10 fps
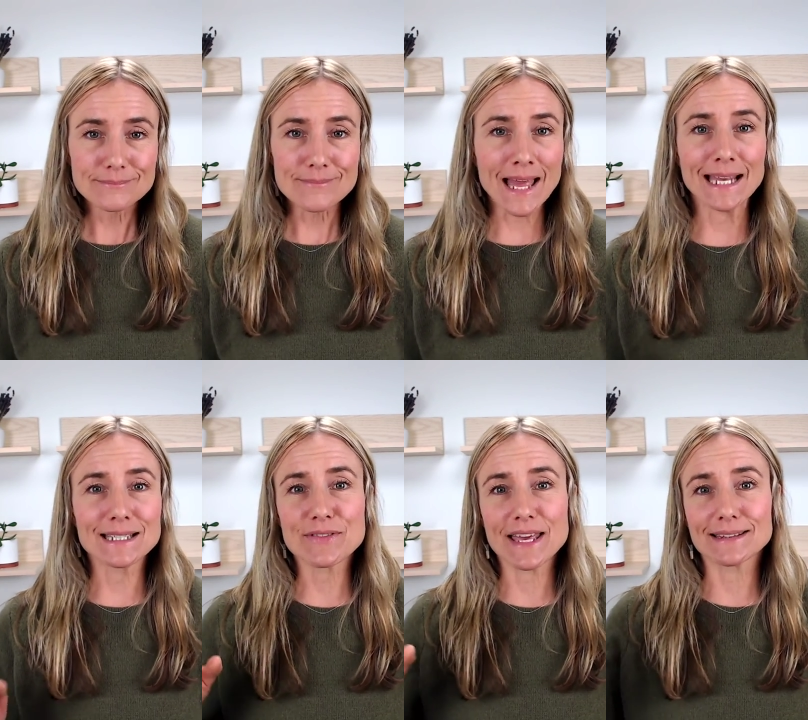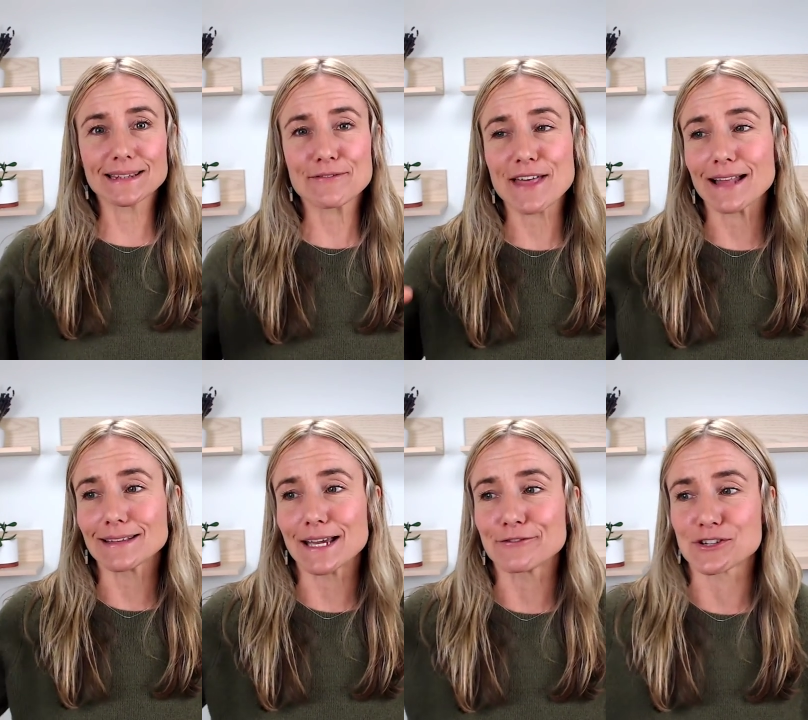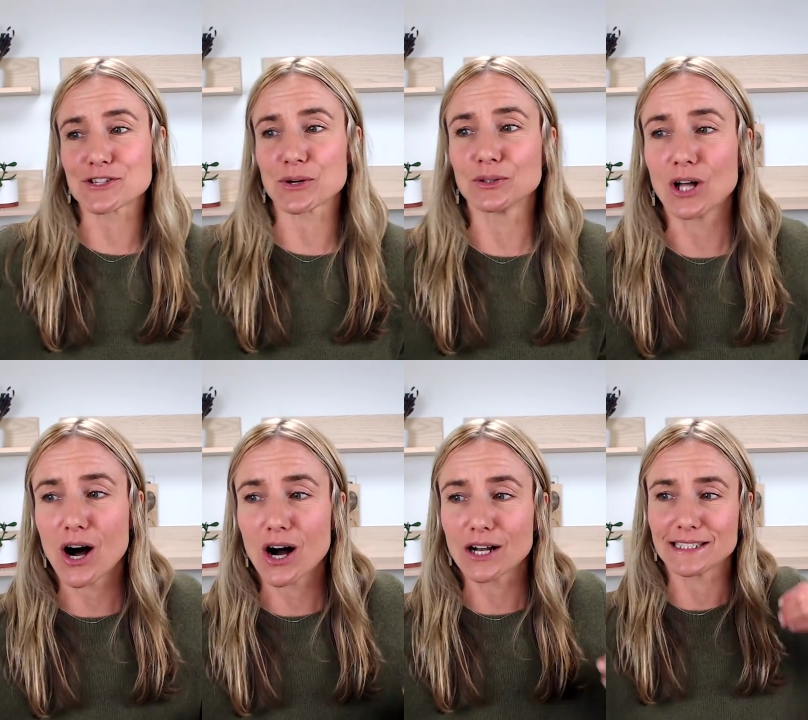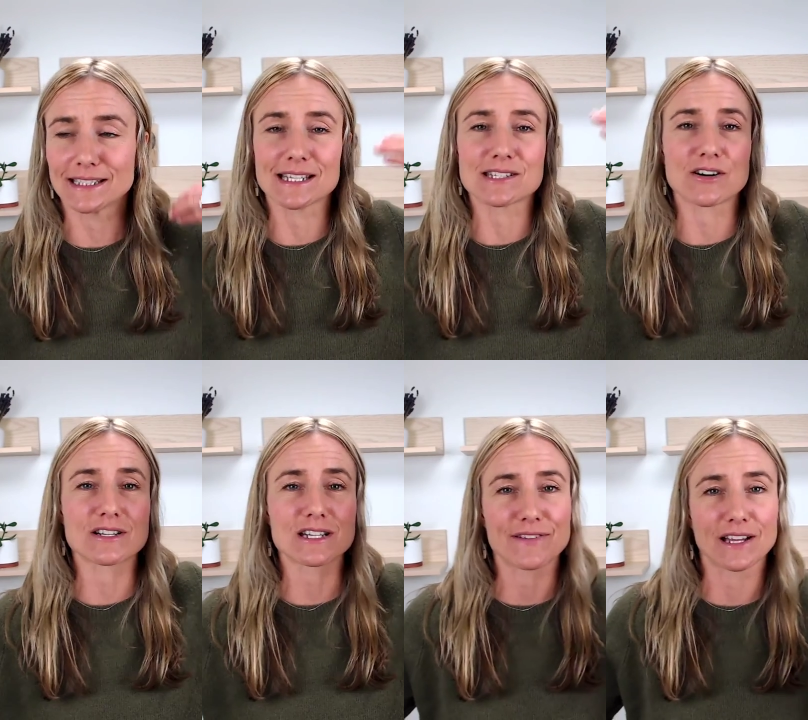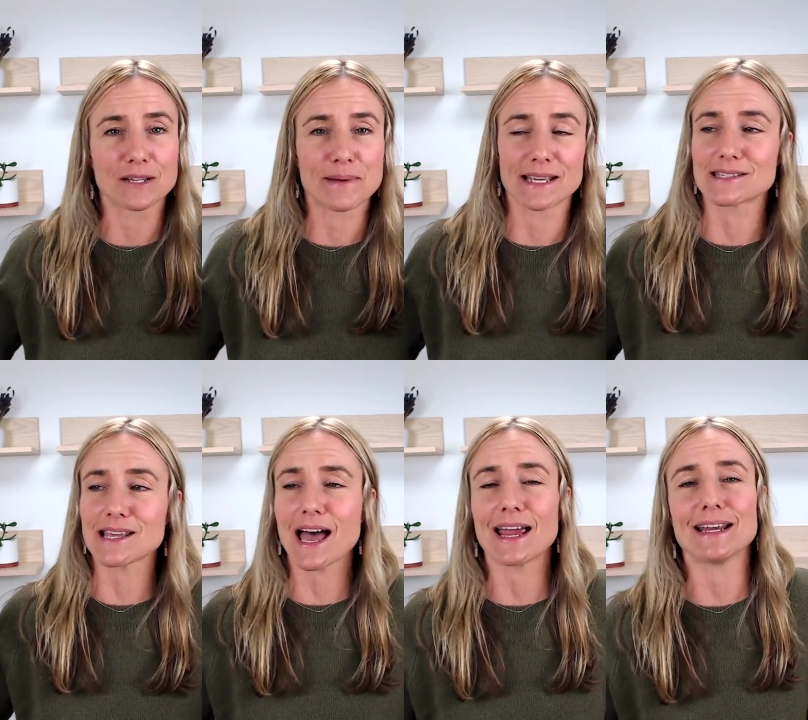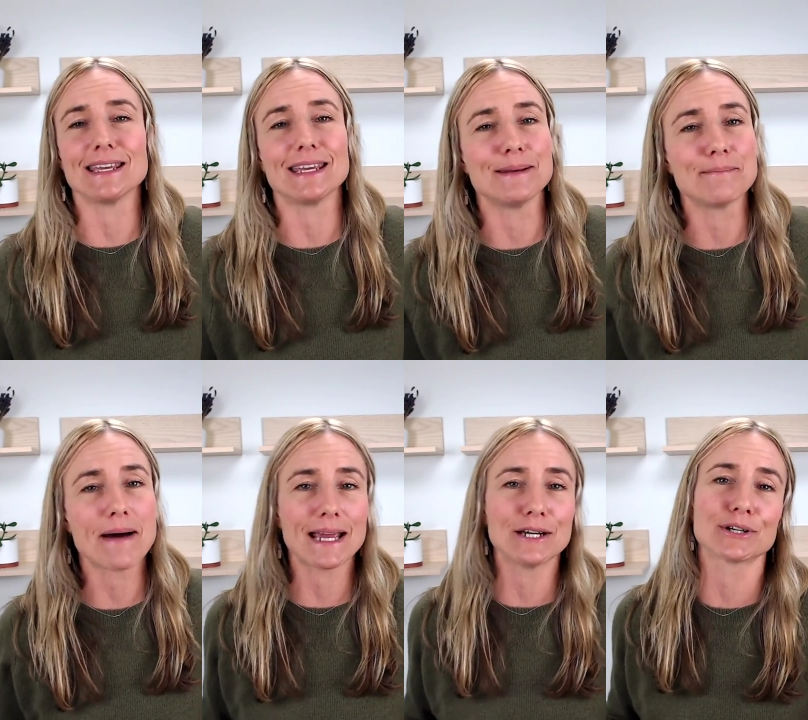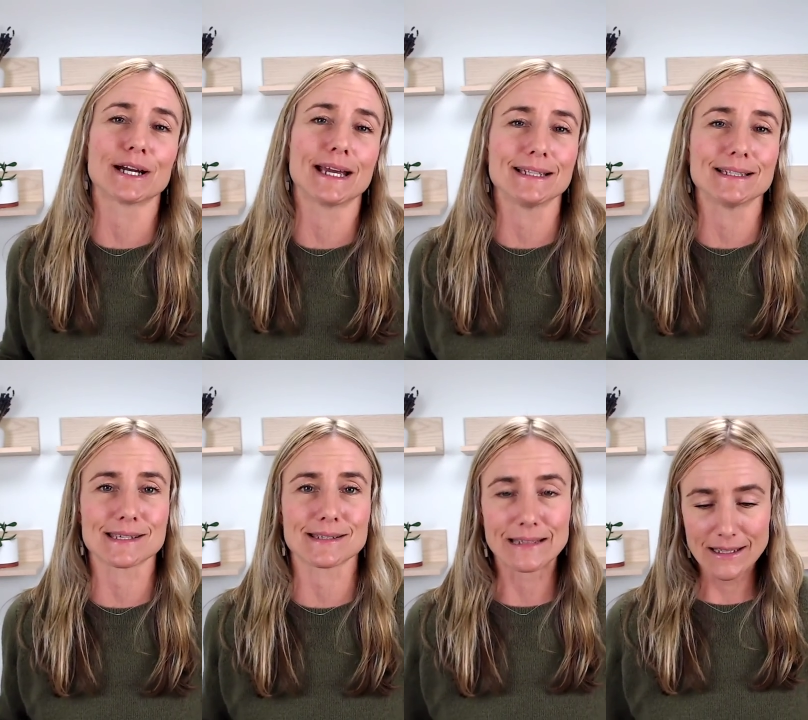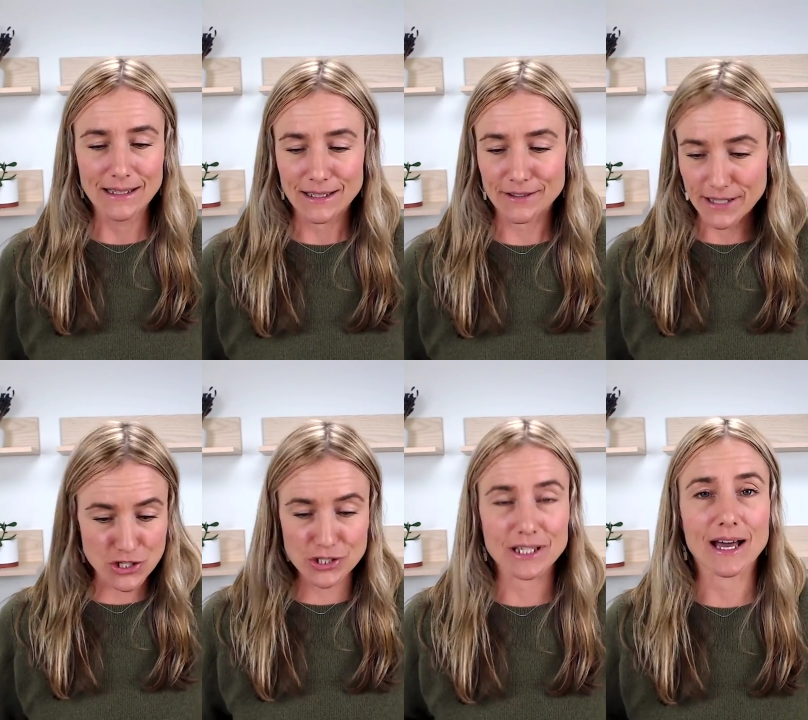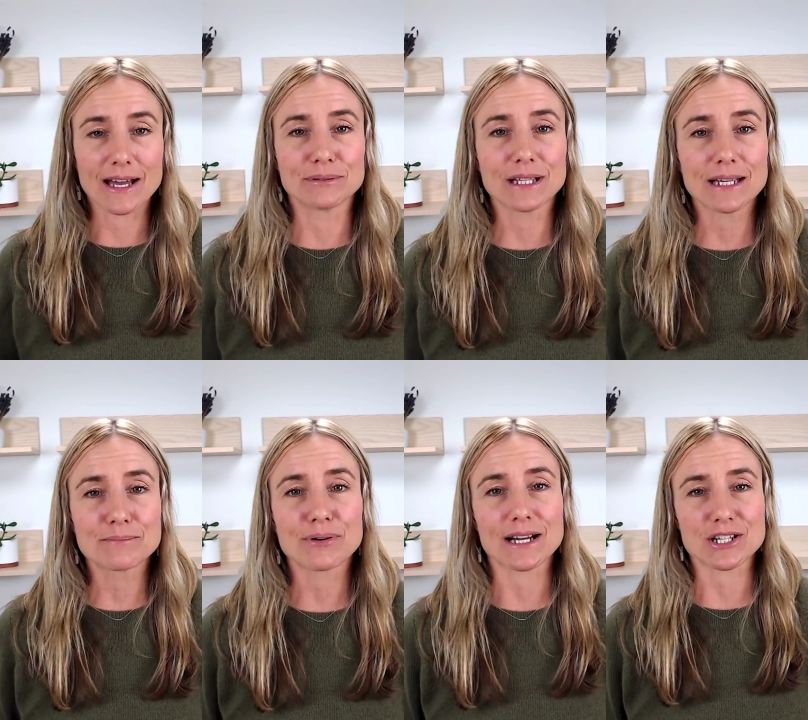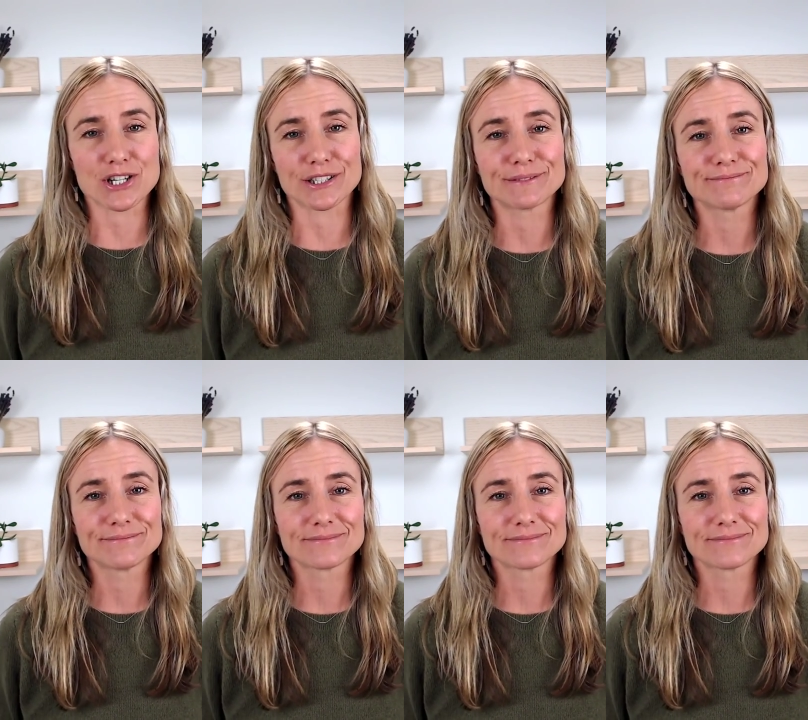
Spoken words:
And they live that life for so long, and then they start to develop anxiety and migraines and eventually high blood pressure.